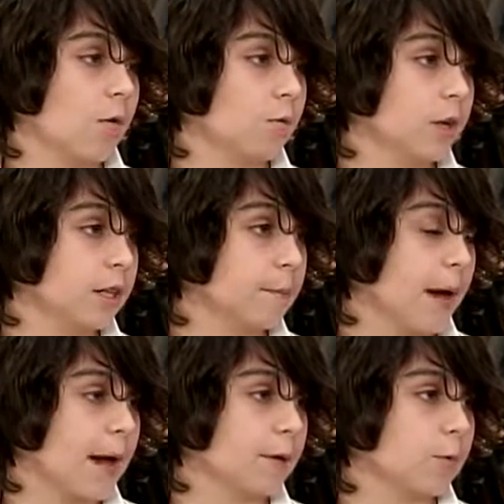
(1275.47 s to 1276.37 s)
really
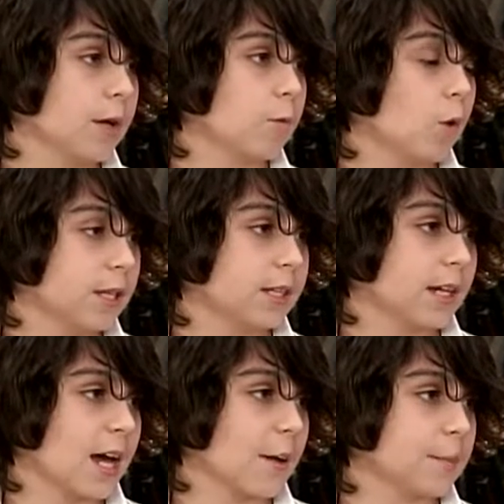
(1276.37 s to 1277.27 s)
mad when one
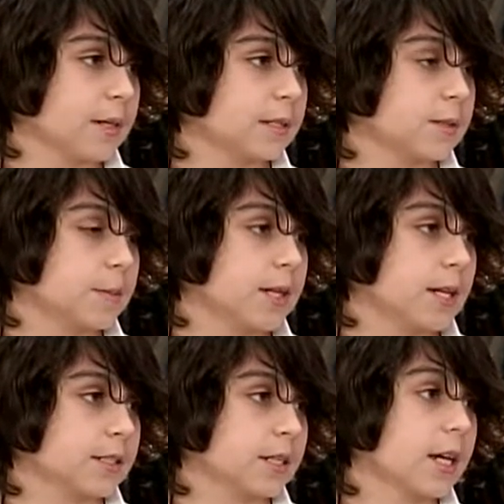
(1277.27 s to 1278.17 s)
thing happens,
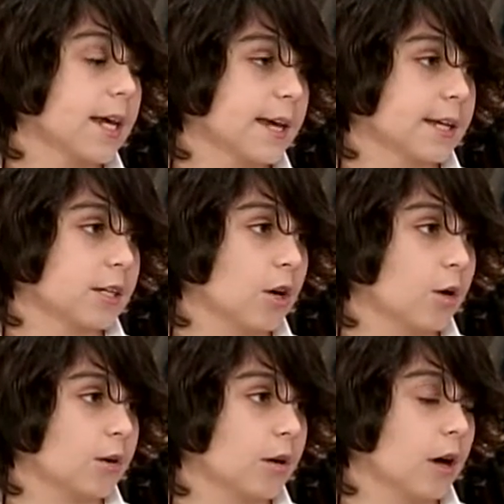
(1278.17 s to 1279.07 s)
because it can
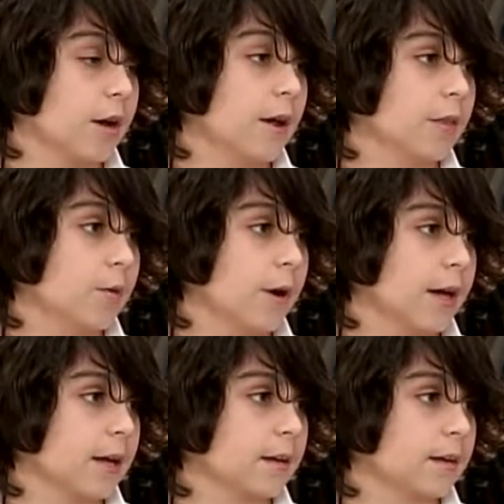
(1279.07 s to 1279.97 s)
go in another
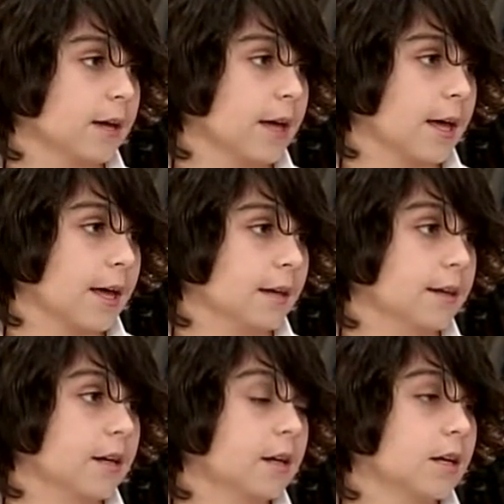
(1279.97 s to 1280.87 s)
way.
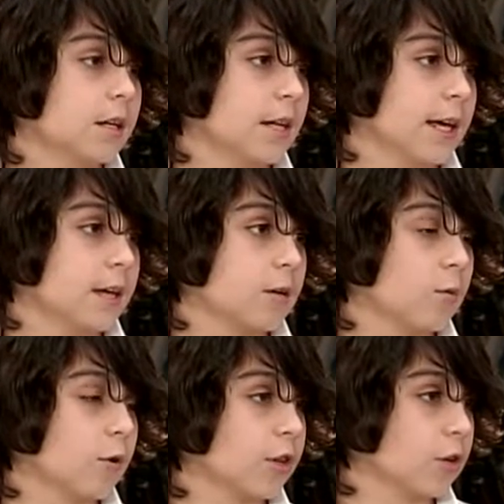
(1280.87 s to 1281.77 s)
And like
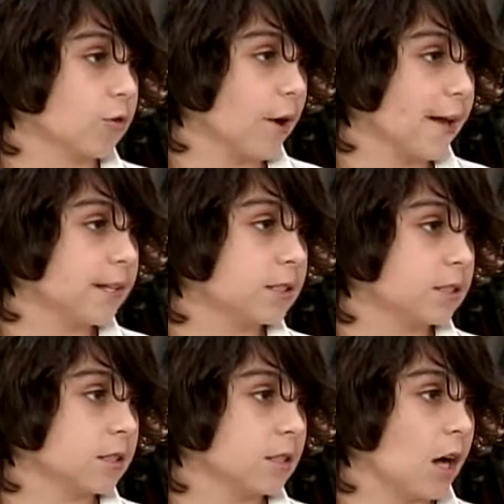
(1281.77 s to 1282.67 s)
with her
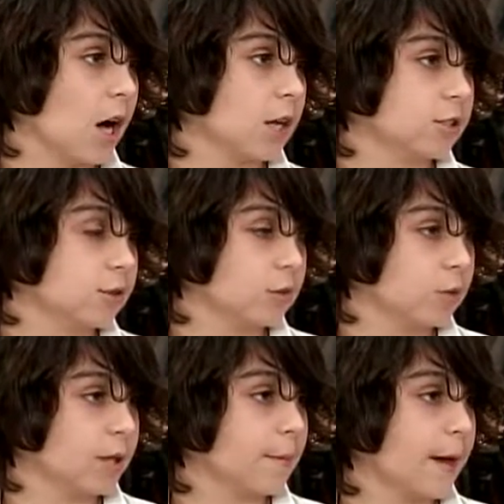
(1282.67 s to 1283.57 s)
grades, she was
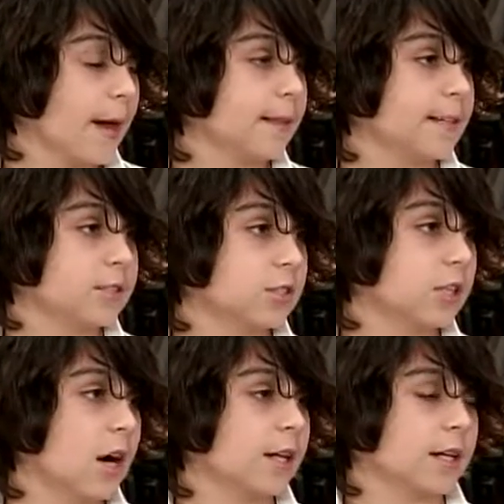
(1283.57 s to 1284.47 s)
really mad that
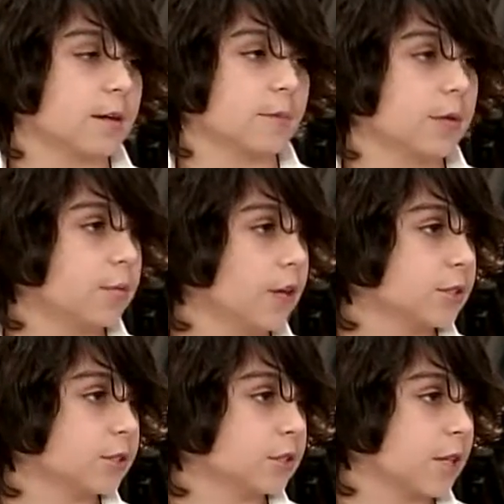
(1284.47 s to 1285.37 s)
she got like a B+
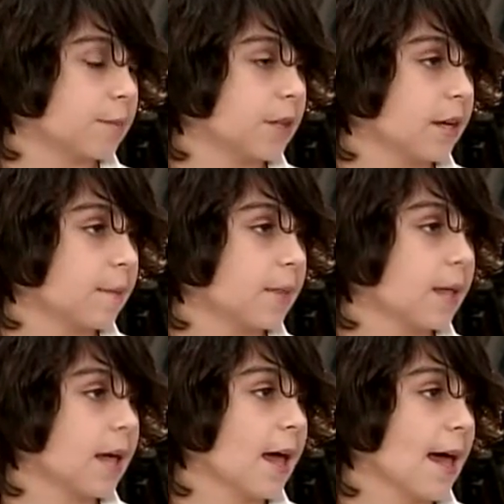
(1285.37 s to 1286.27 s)
or something,
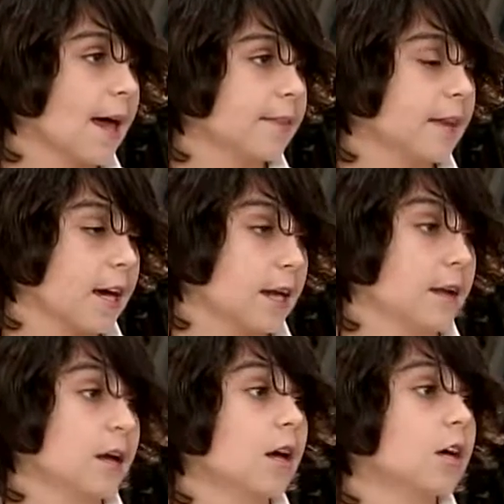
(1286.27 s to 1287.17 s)
and
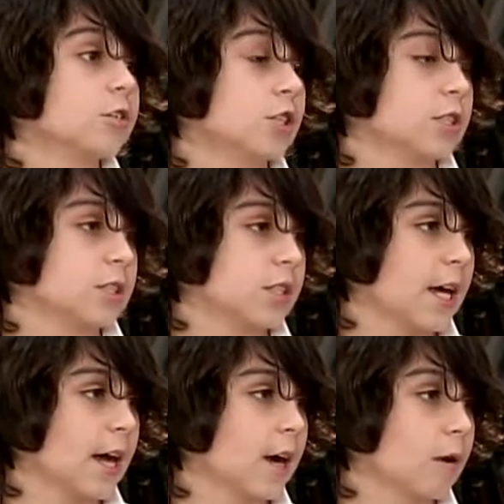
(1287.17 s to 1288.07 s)
then she doesn't
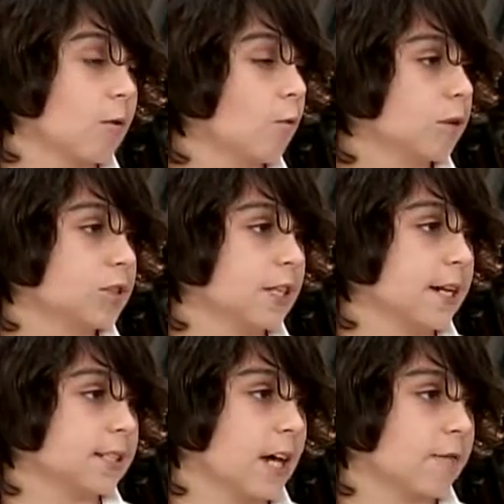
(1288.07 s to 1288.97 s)
care what she
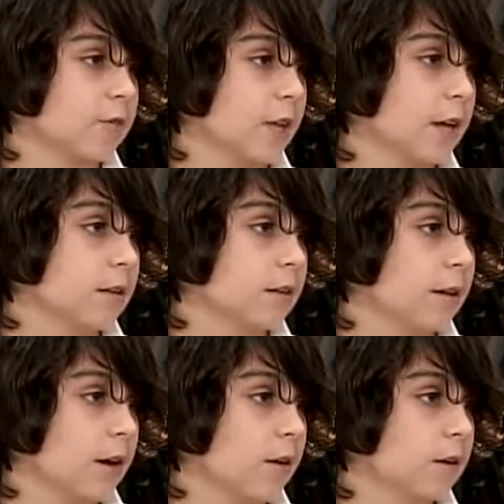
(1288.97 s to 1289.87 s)
gets after that
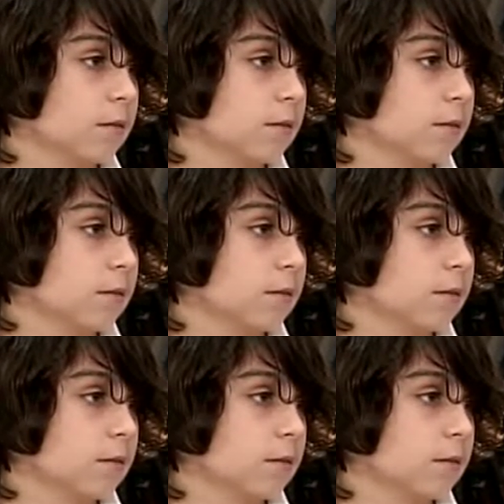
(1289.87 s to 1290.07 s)
at all.